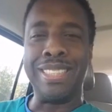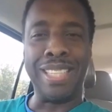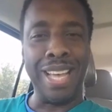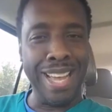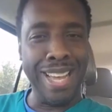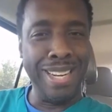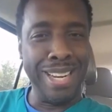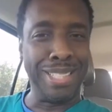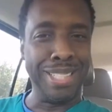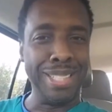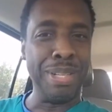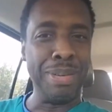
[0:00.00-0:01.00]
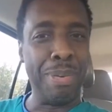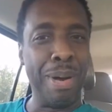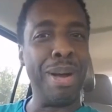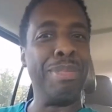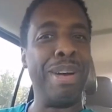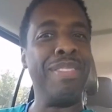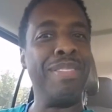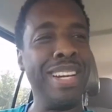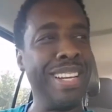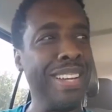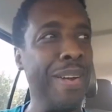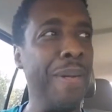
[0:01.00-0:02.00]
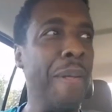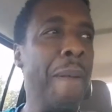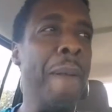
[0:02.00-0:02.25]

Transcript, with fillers: saying that she debunked my video.